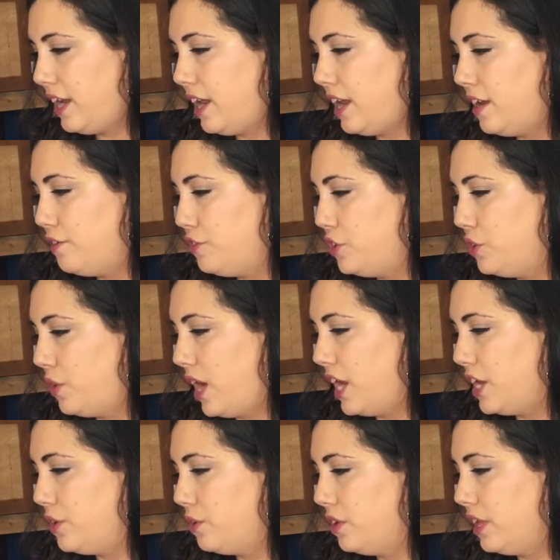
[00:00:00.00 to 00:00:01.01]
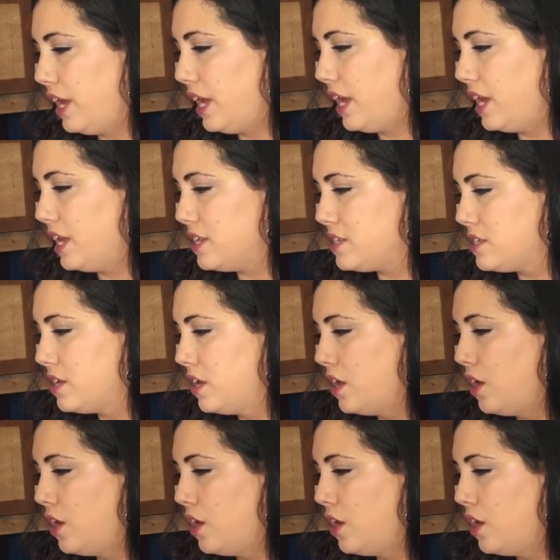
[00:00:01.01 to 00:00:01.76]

And if you do annual, is